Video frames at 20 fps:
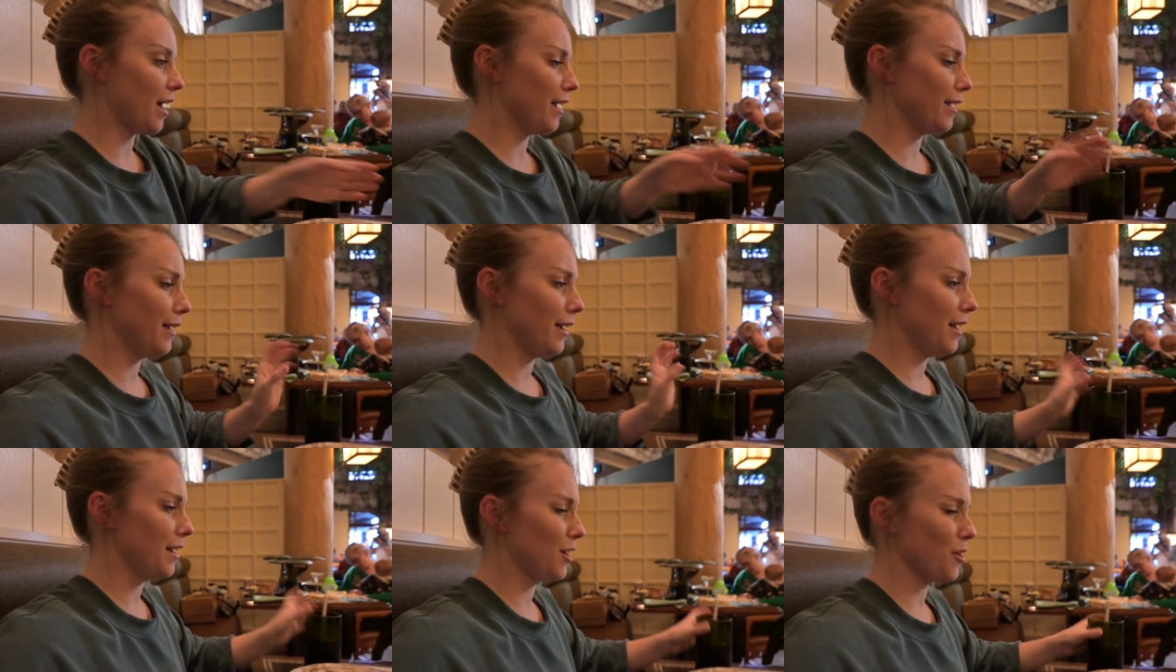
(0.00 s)
I
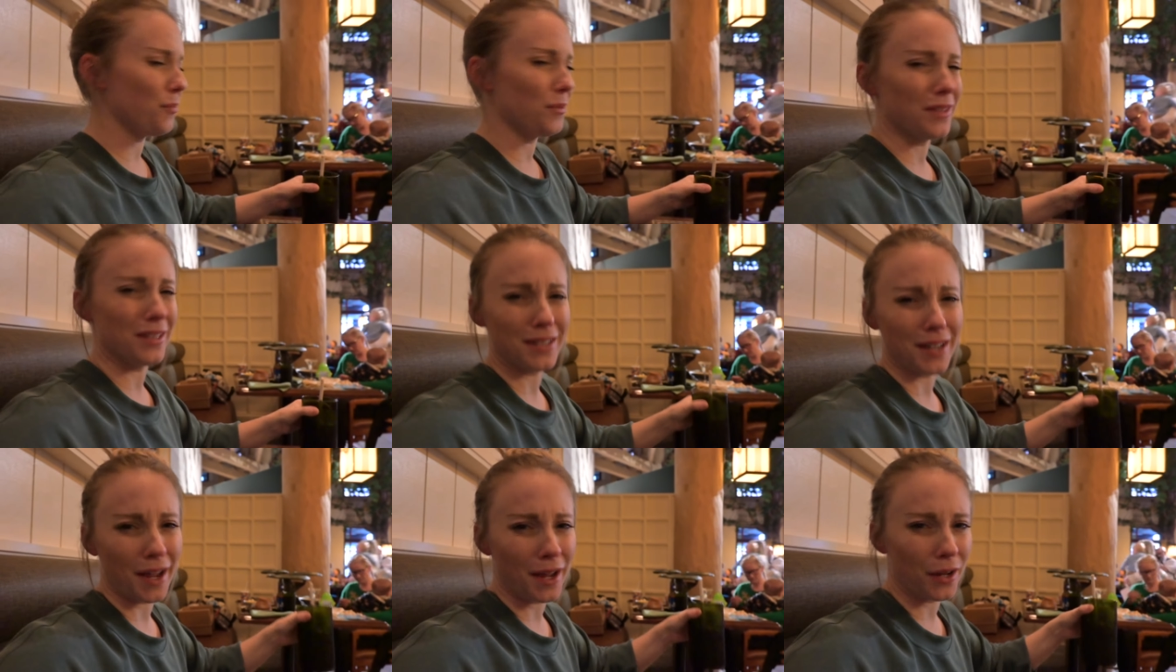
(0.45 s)
ended up
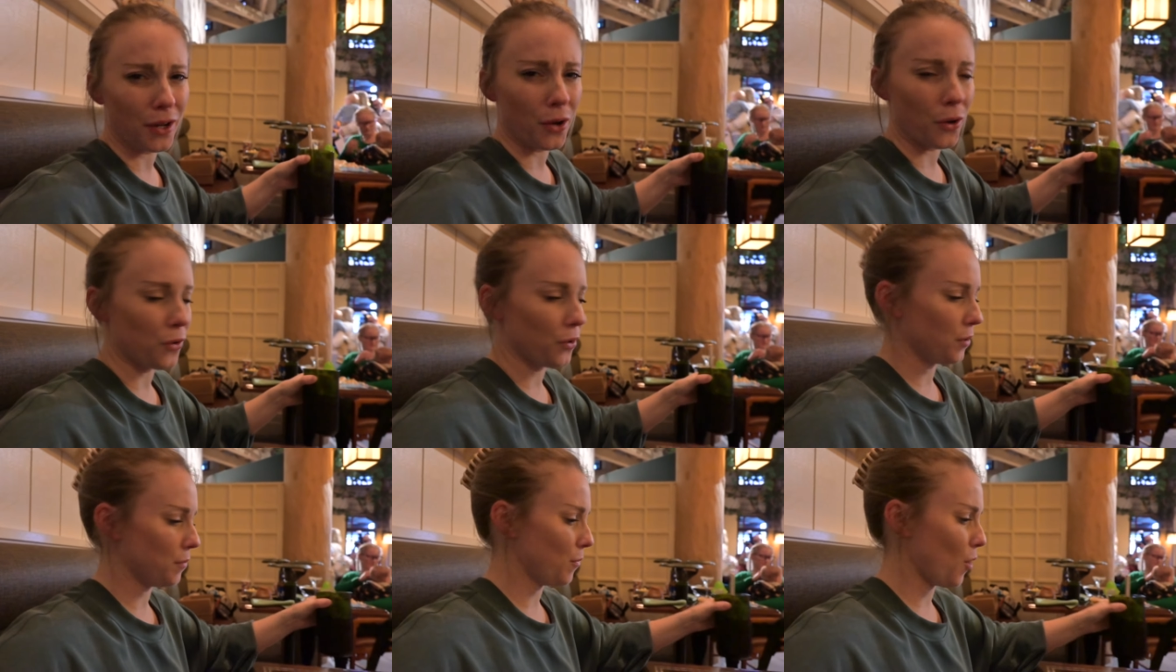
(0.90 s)
with a Diet
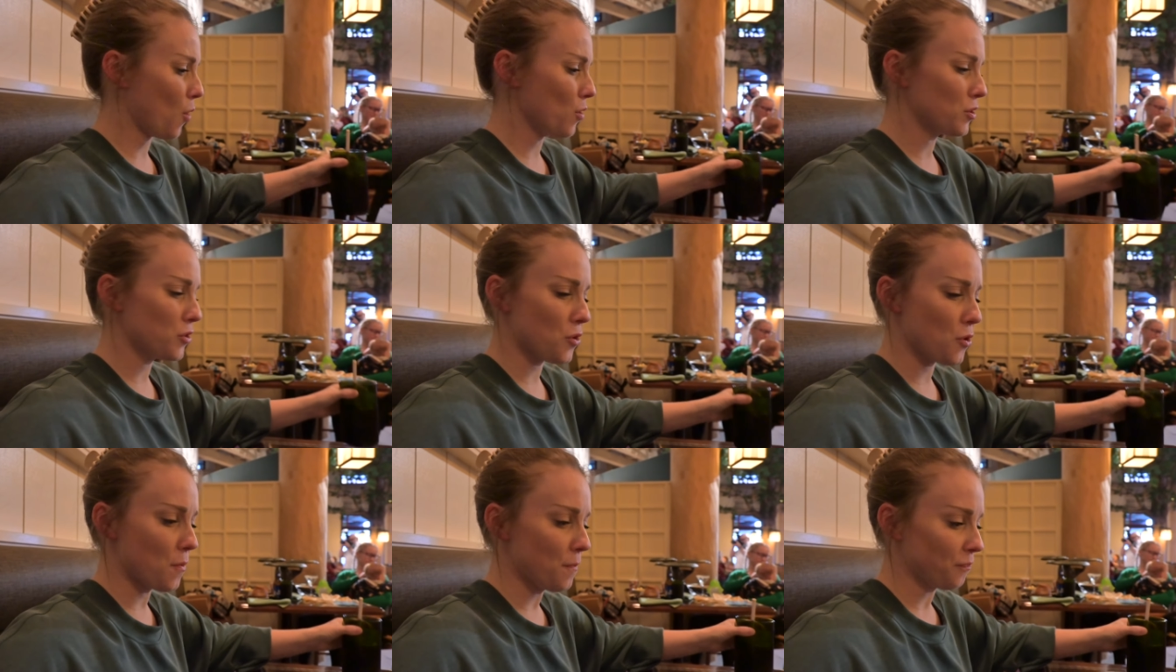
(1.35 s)
Coke.
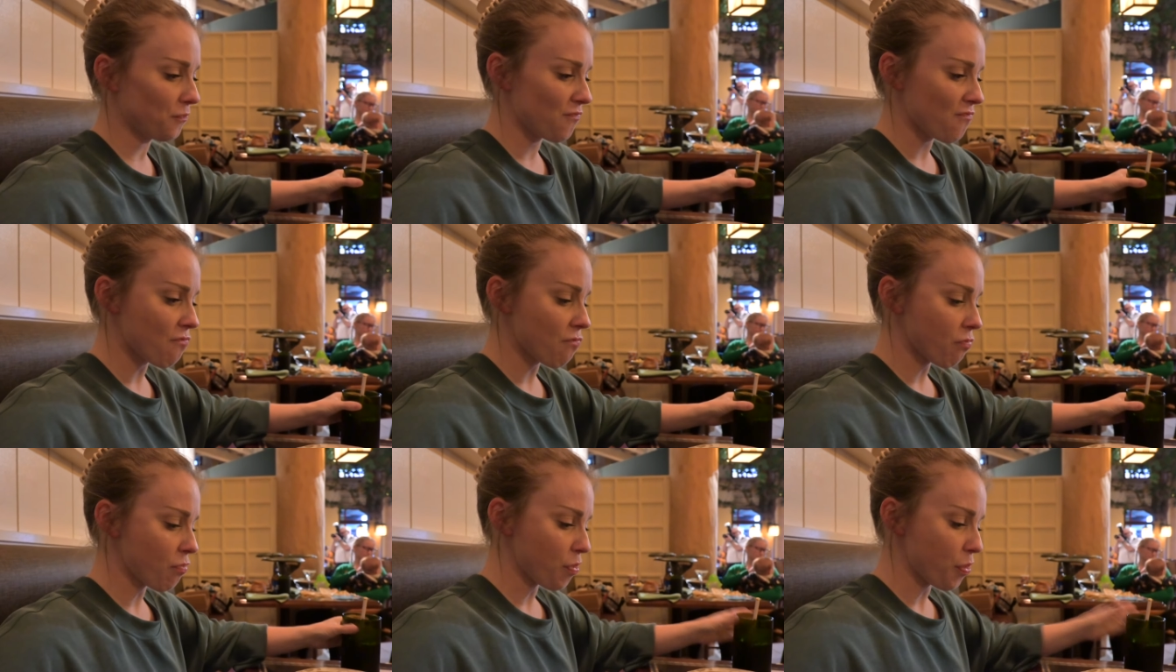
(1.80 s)
Also,
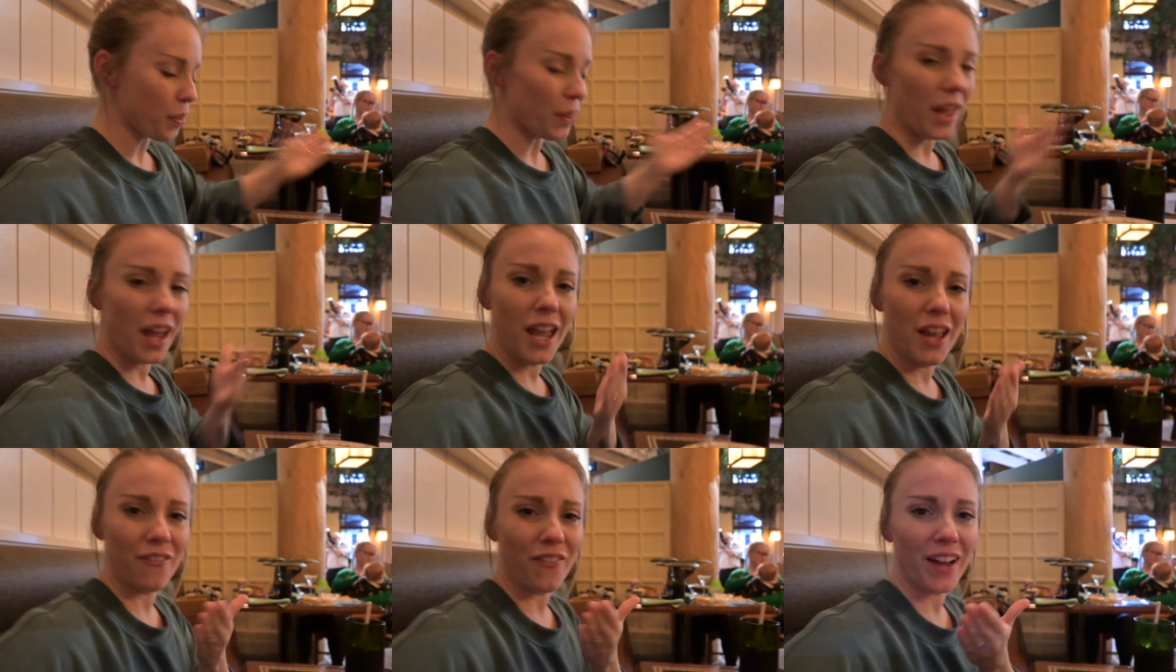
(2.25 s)

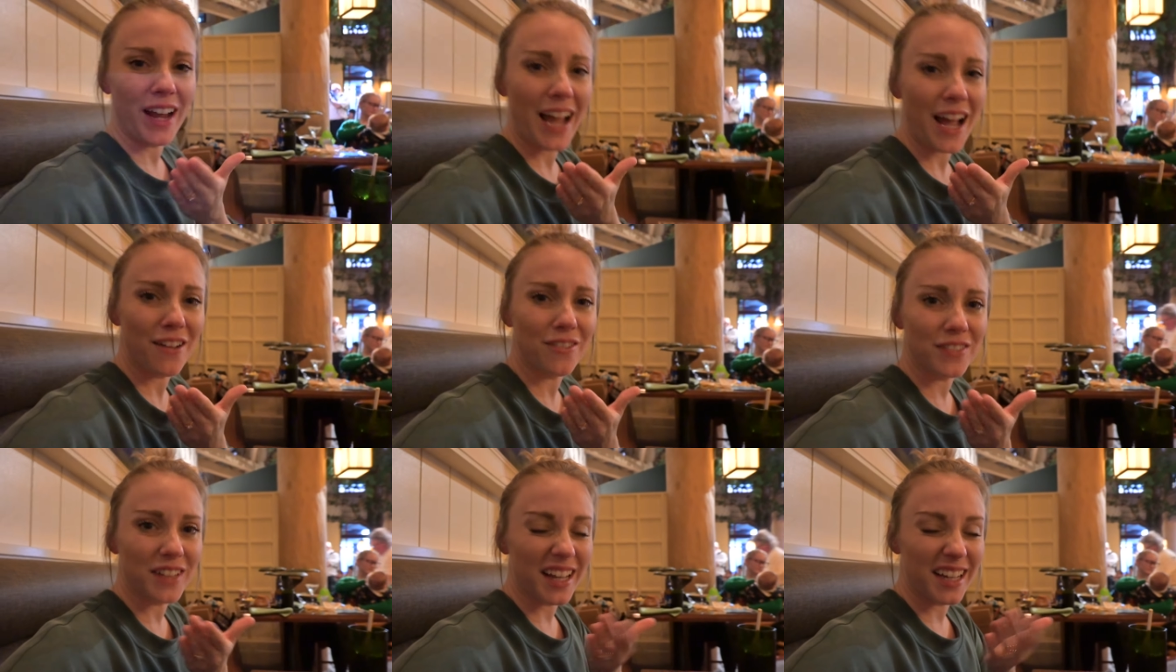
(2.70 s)
if I
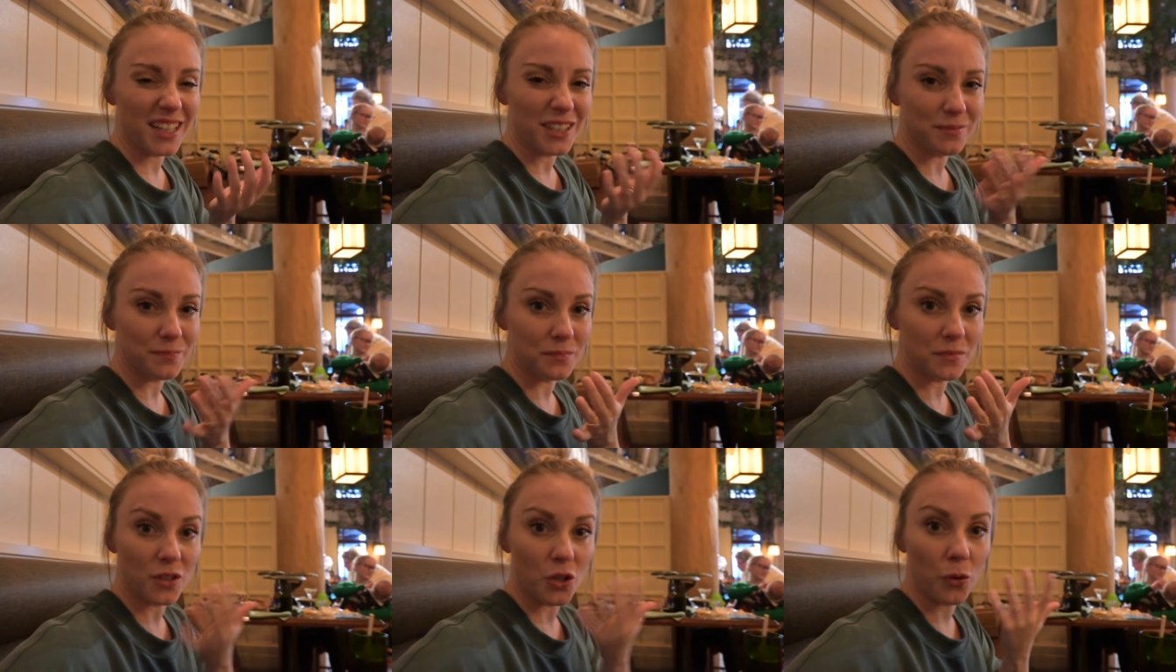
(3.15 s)
have like
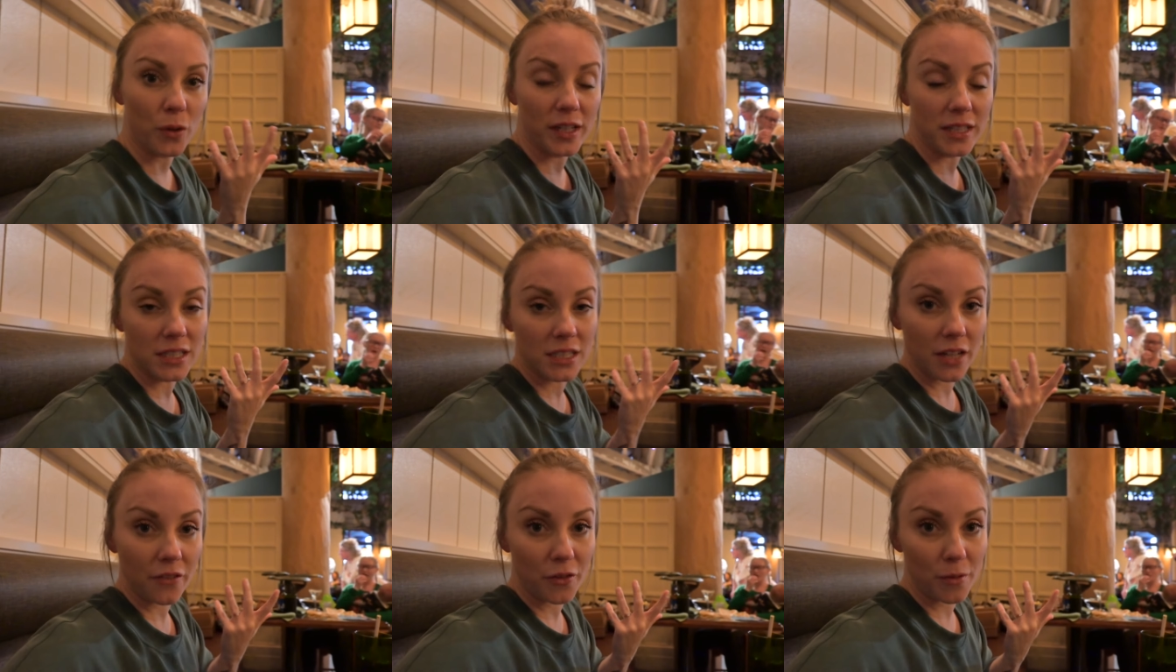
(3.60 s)

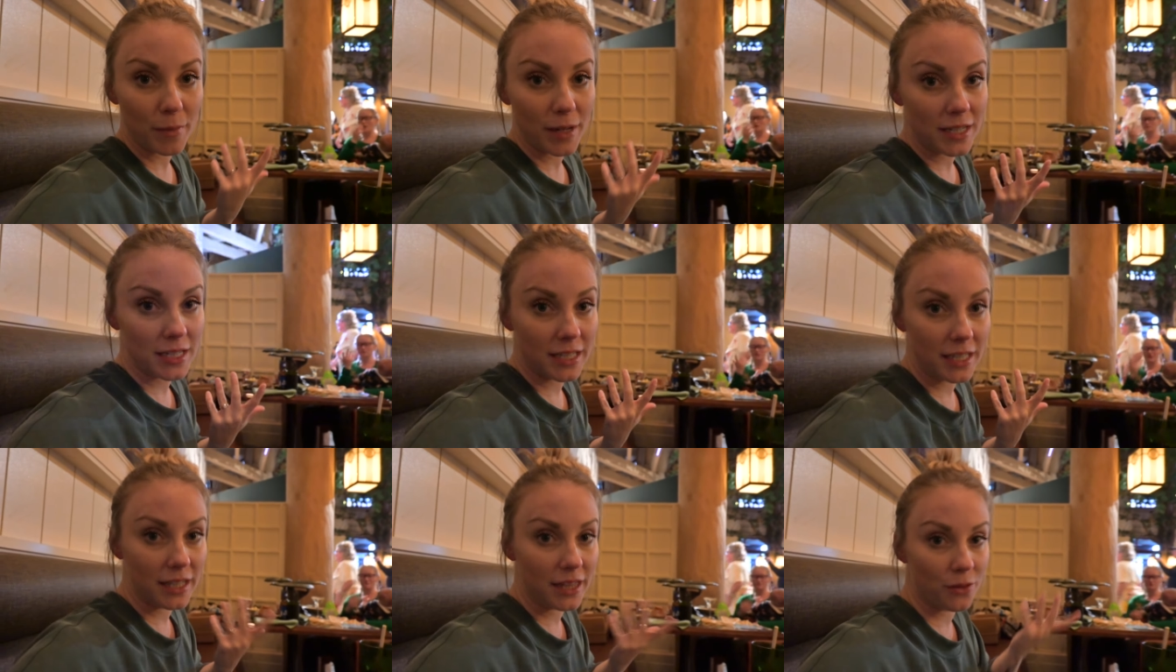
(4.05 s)
green stuff in
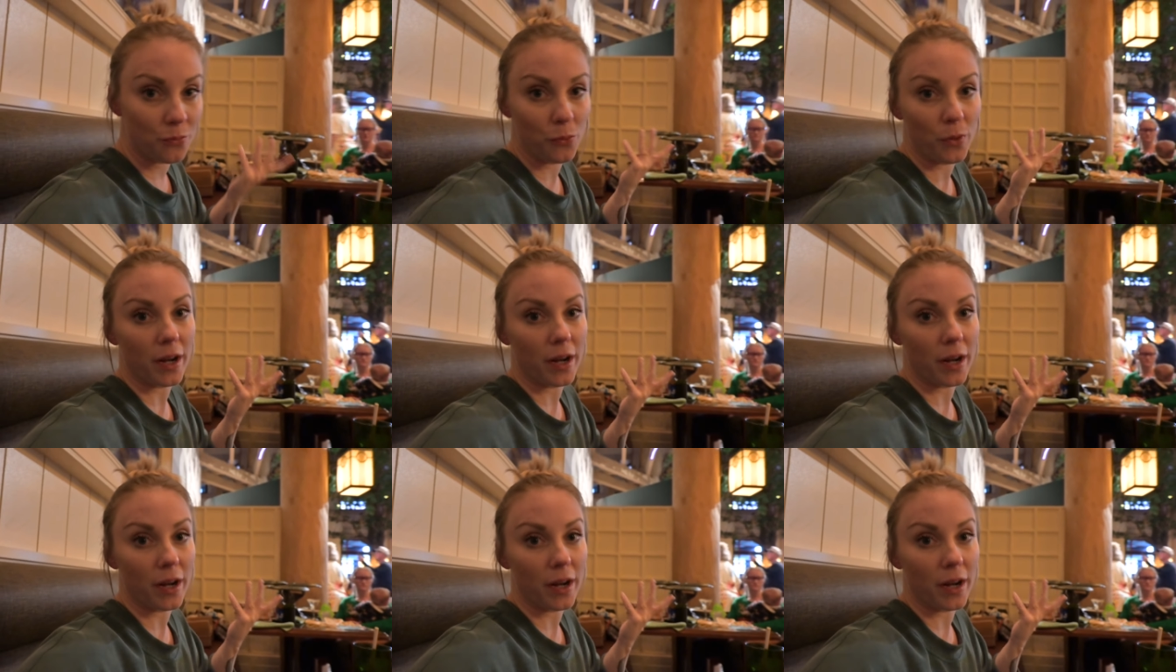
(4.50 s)
my teeth,